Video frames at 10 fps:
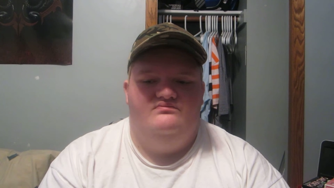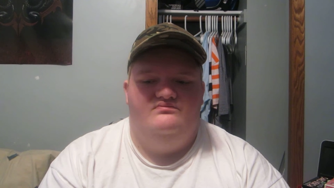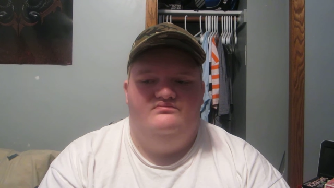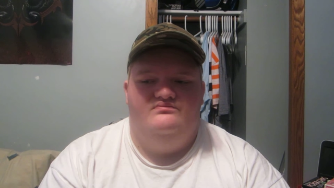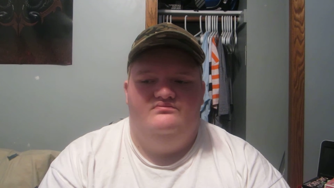
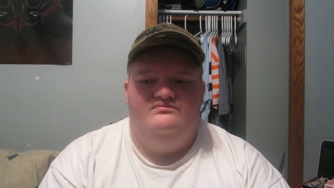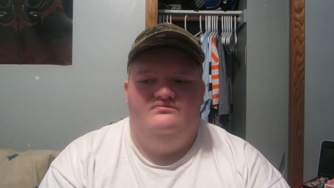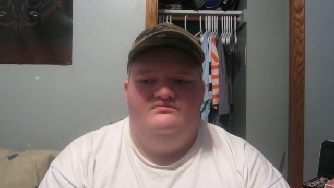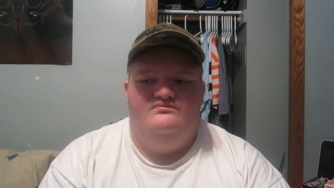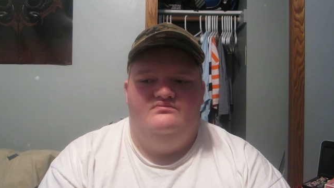
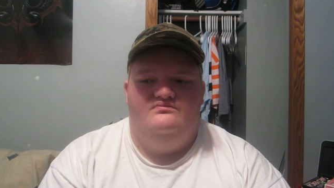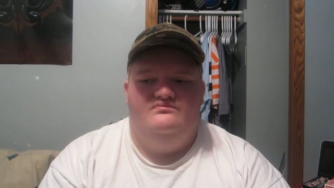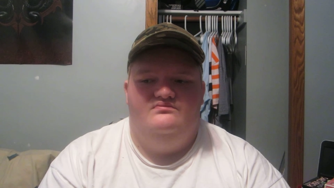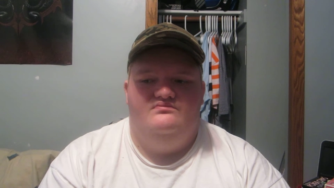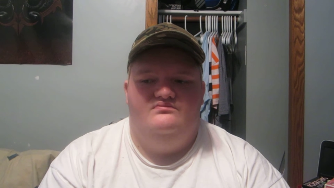
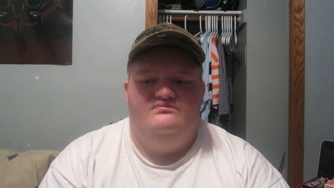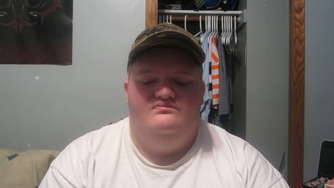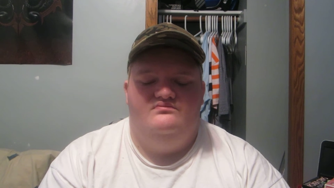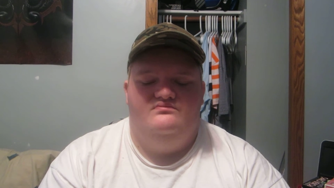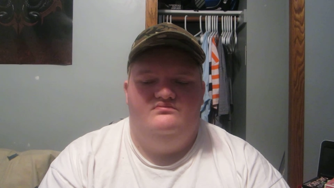
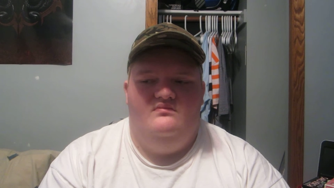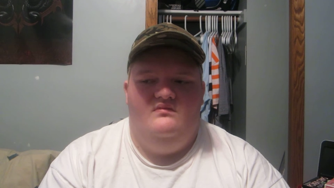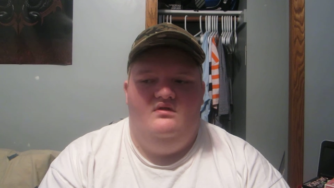No one is speaking in this clip.